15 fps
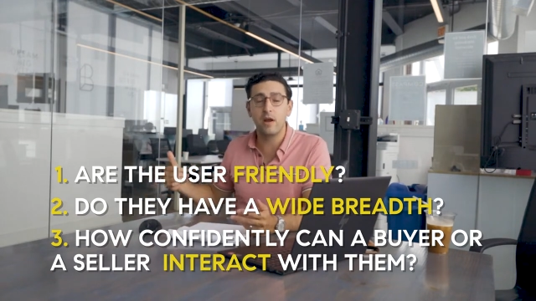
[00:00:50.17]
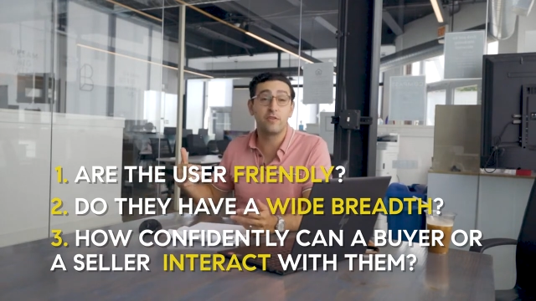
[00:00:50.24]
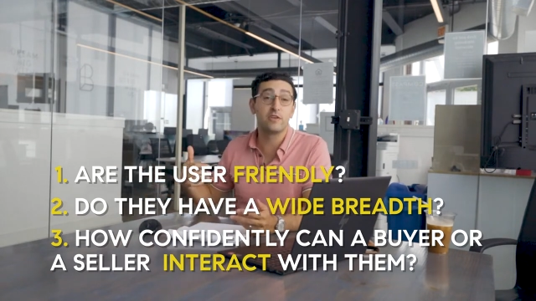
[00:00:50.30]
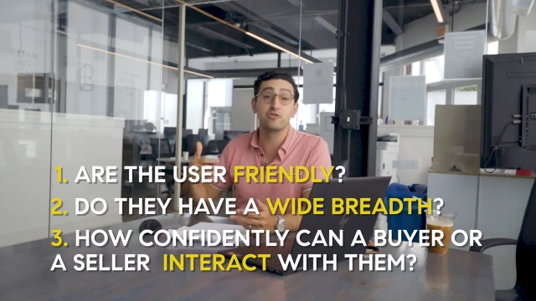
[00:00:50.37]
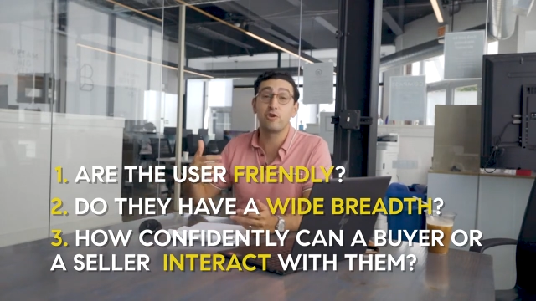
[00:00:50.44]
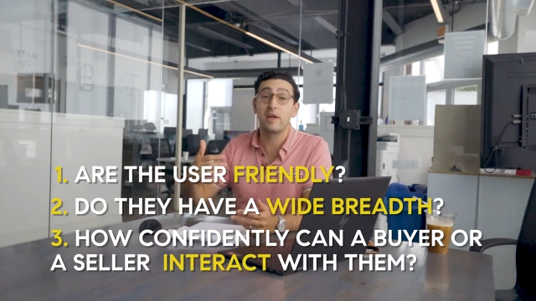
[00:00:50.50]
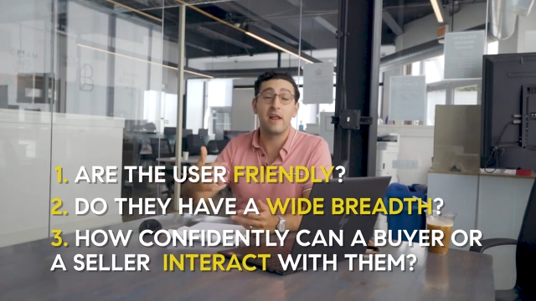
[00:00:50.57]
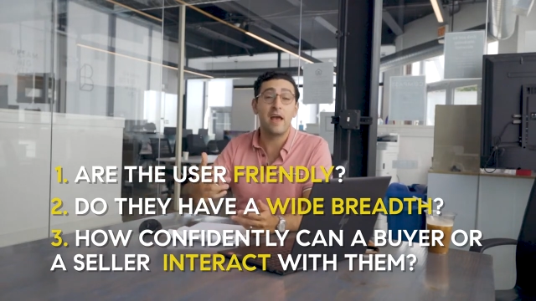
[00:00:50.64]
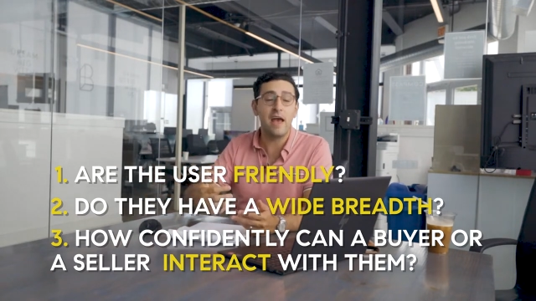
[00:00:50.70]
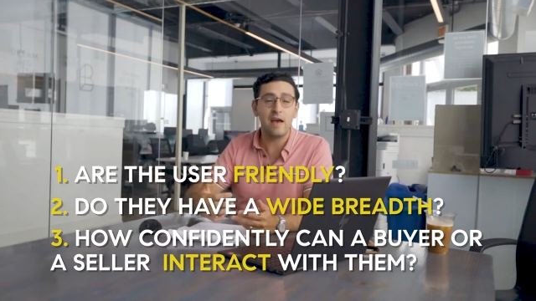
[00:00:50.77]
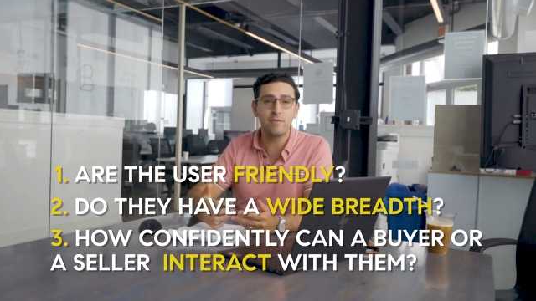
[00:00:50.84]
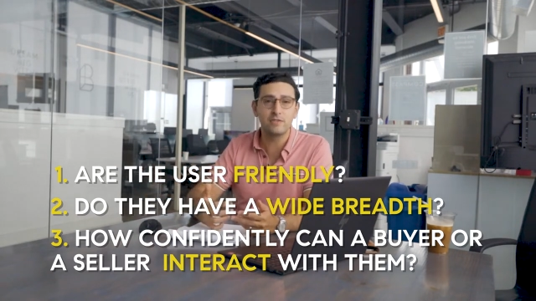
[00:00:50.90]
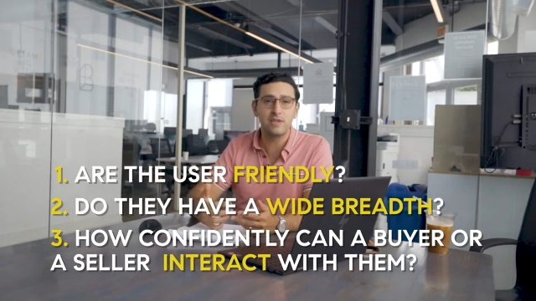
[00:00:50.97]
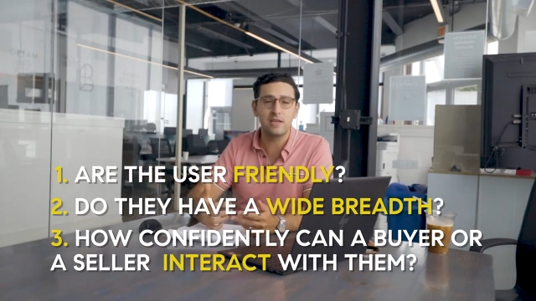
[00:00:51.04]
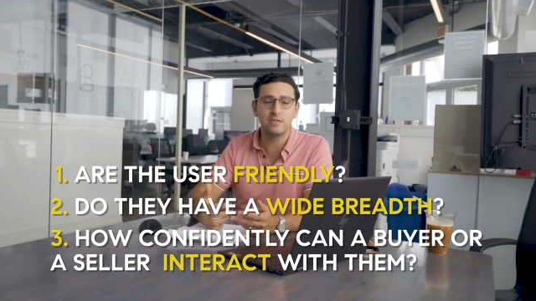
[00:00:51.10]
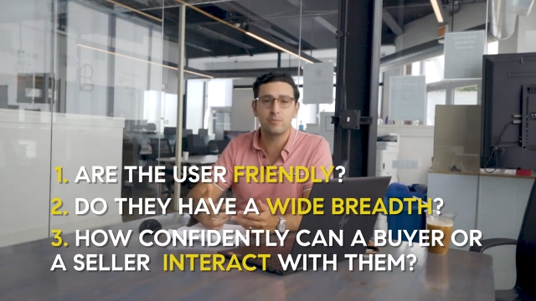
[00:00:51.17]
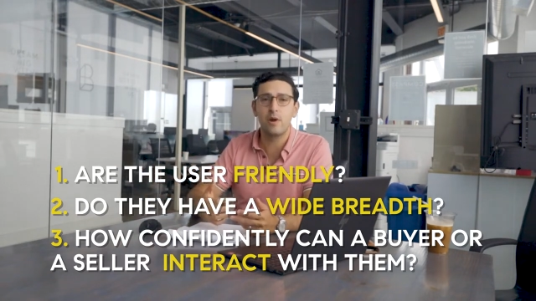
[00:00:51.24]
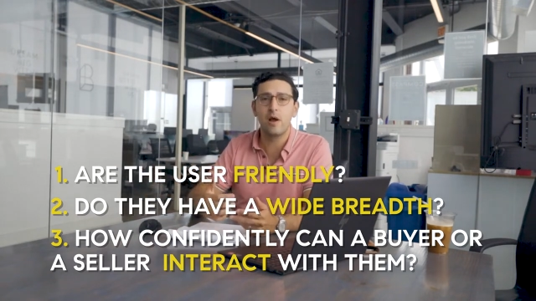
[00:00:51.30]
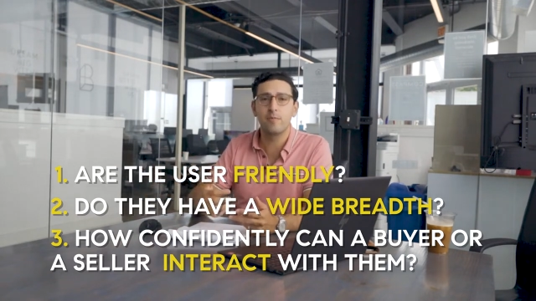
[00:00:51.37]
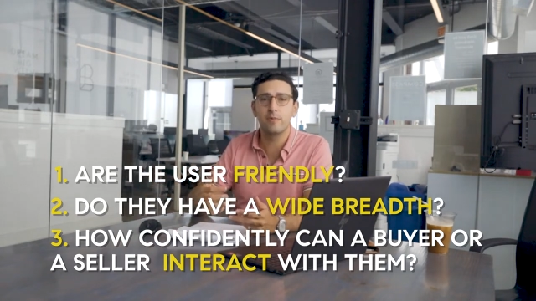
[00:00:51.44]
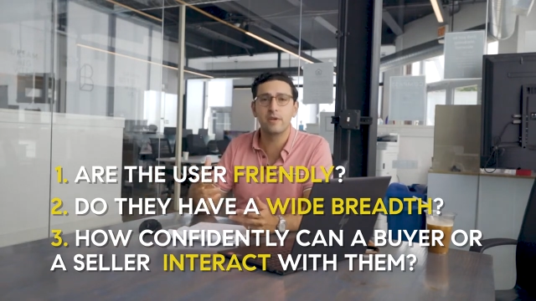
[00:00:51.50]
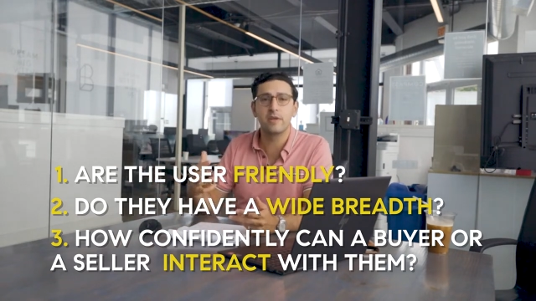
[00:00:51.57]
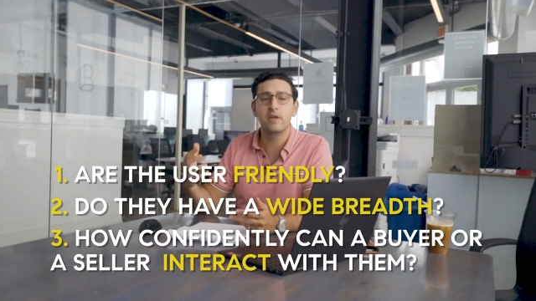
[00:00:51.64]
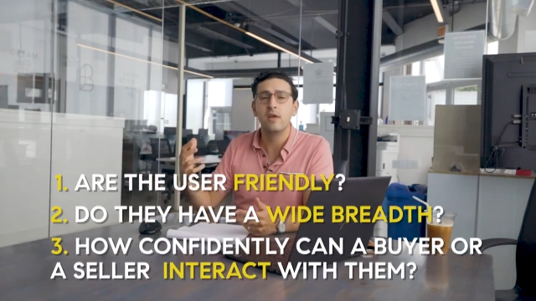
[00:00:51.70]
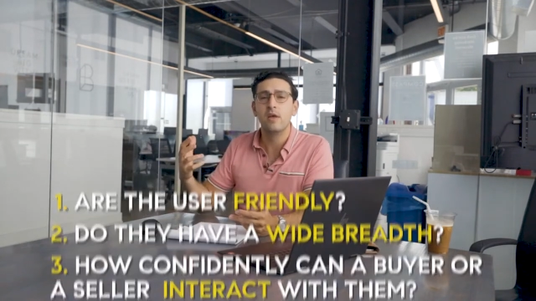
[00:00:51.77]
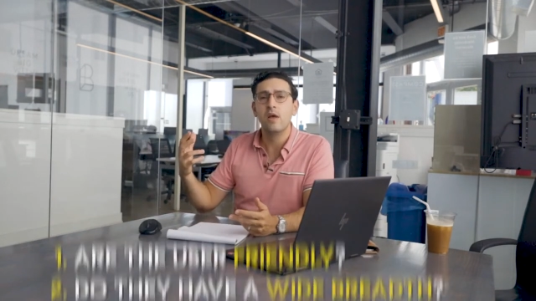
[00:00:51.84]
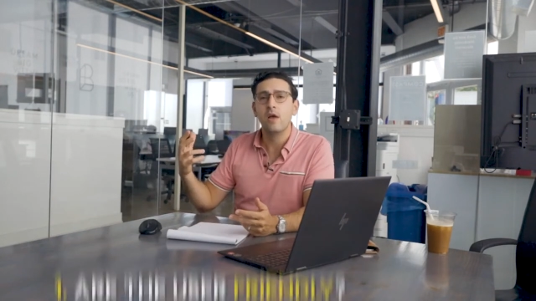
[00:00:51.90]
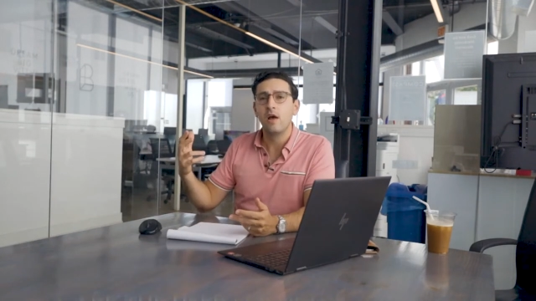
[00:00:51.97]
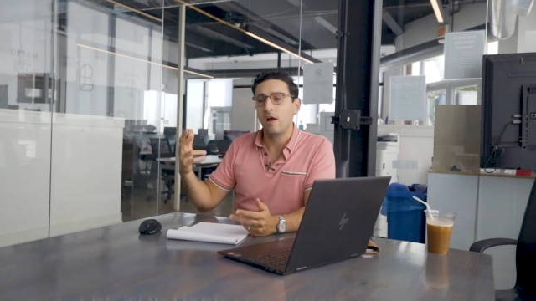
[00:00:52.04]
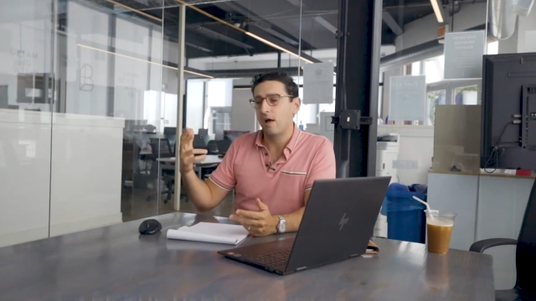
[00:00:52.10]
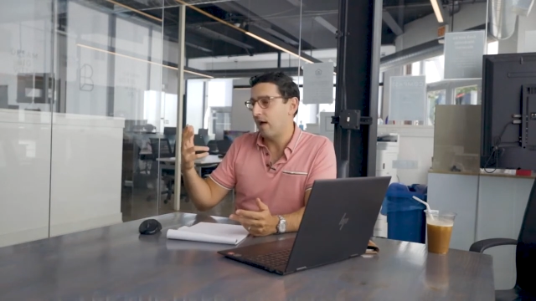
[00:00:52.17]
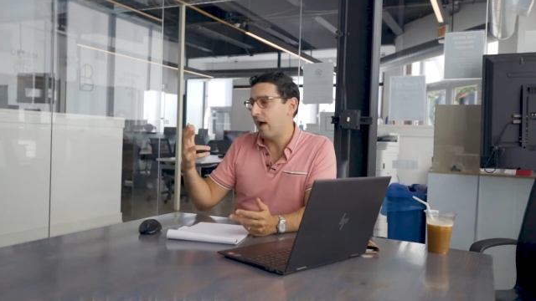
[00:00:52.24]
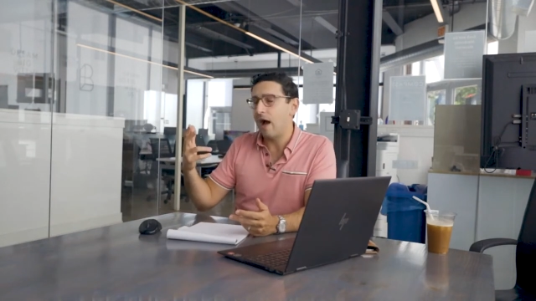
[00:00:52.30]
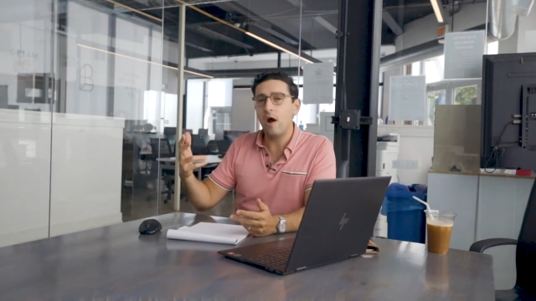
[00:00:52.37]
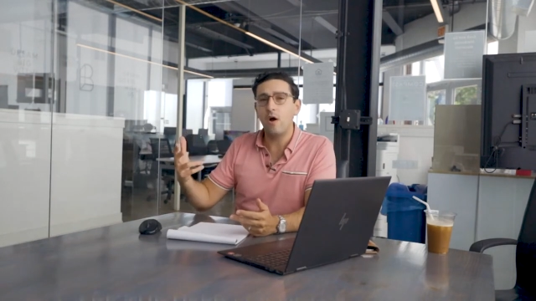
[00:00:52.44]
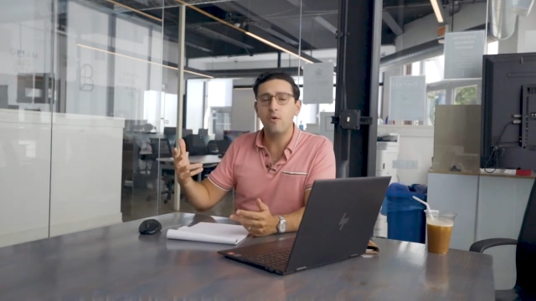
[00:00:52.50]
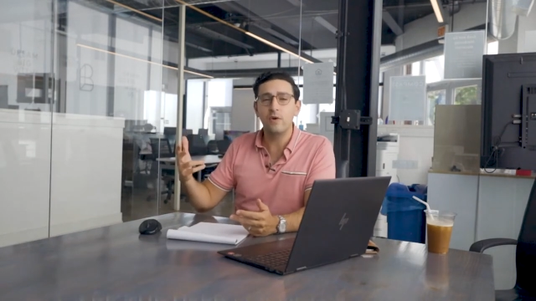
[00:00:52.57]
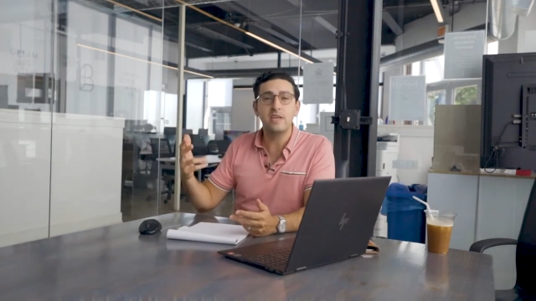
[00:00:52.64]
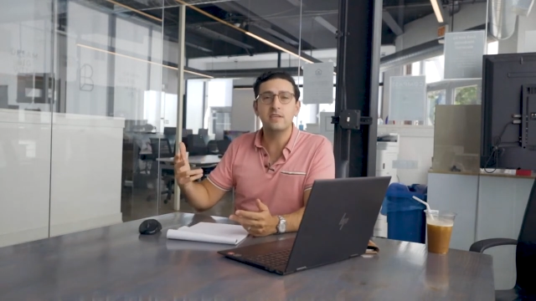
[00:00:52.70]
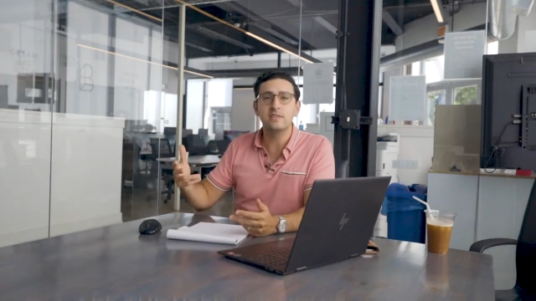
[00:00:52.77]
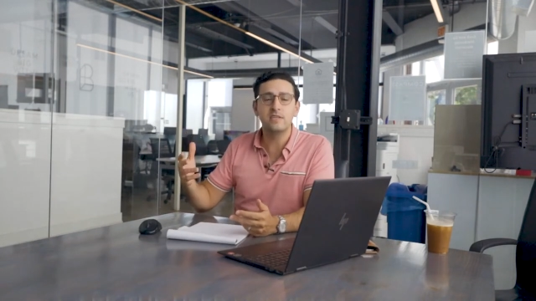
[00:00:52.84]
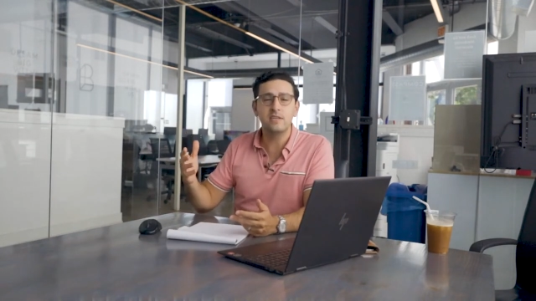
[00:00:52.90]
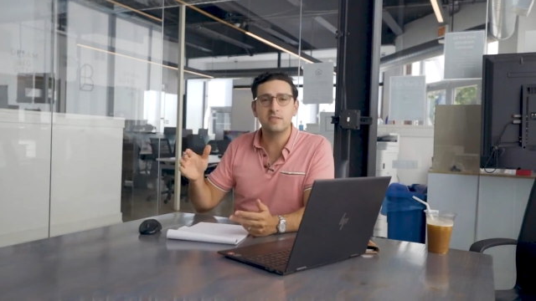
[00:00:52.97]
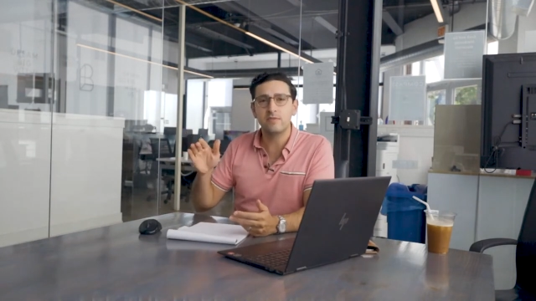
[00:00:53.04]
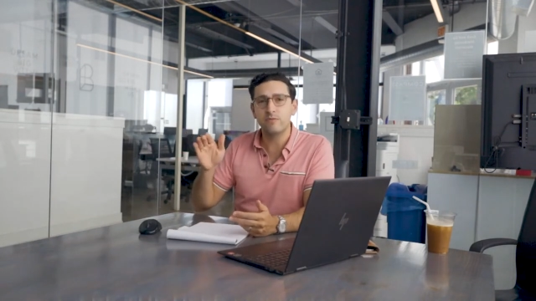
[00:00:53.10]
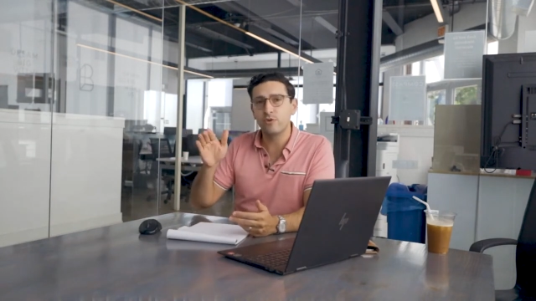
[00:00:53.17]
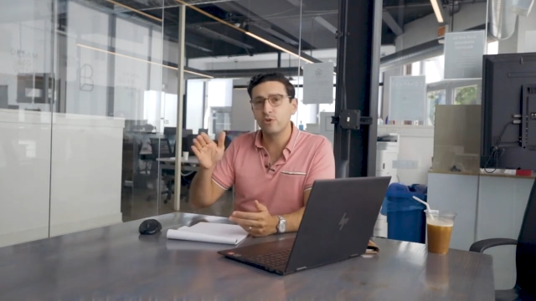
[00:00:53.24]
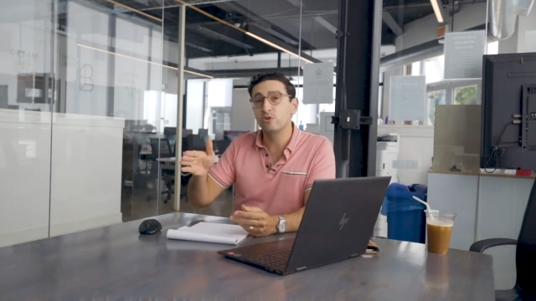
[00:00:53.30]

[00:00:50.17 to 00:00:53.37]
Are they trying to advertise a property? How easy is it for